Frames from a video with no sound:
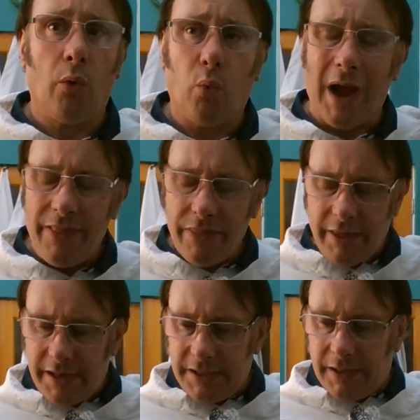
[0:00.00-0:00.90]
When
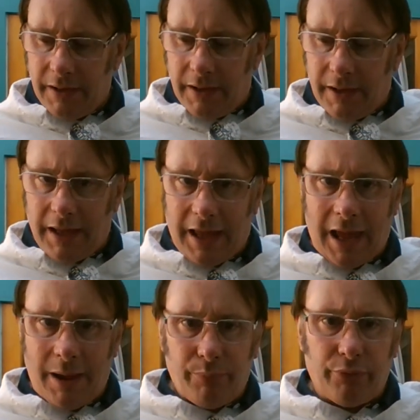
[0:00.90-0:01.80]
the
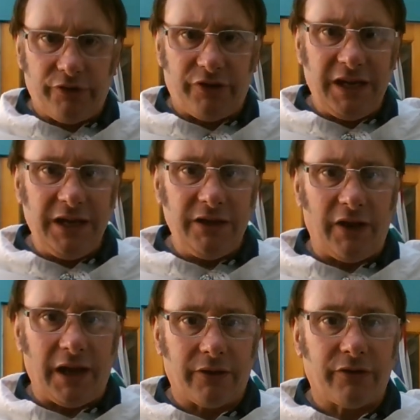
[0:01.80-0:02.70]
emperor's
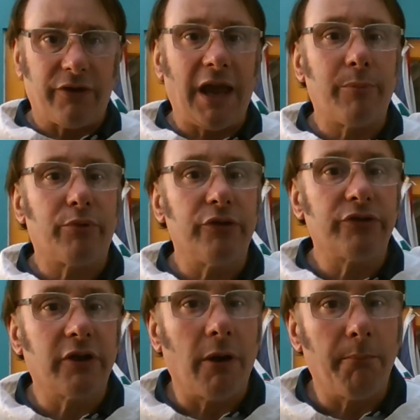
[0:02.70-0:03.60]
edict, the emperor's
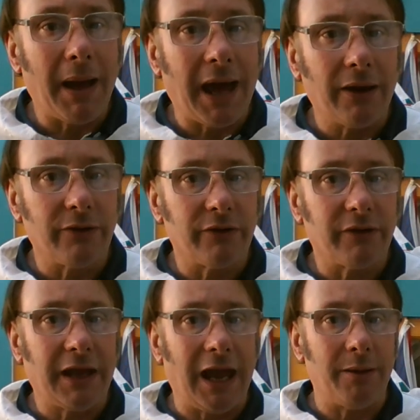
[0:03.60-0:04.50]
command
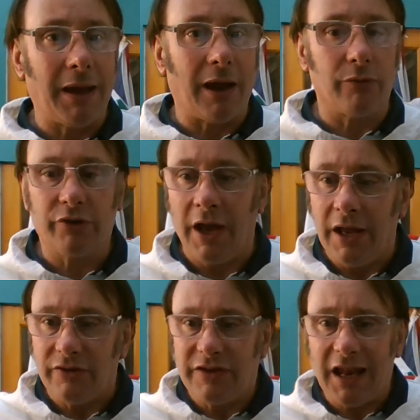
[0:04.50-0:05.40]
came out,
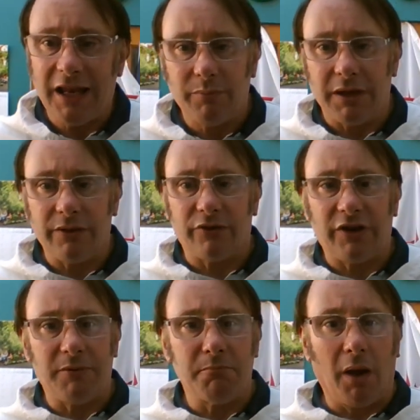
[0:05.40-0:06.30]
telling me that
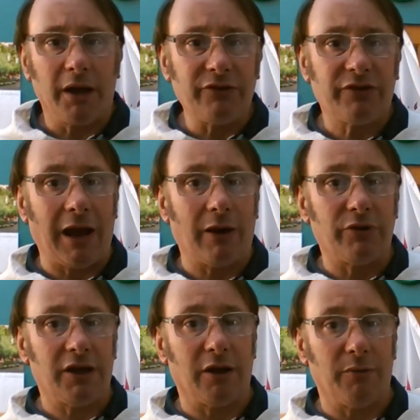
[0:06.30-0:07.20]
in my town,
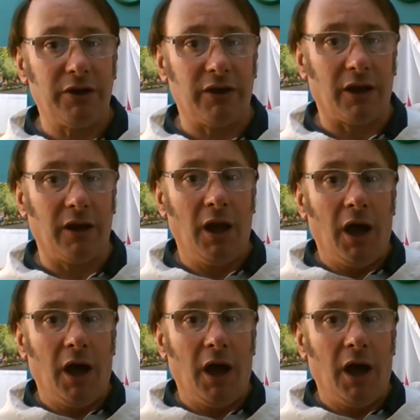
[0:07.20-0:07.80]
Nicomedia,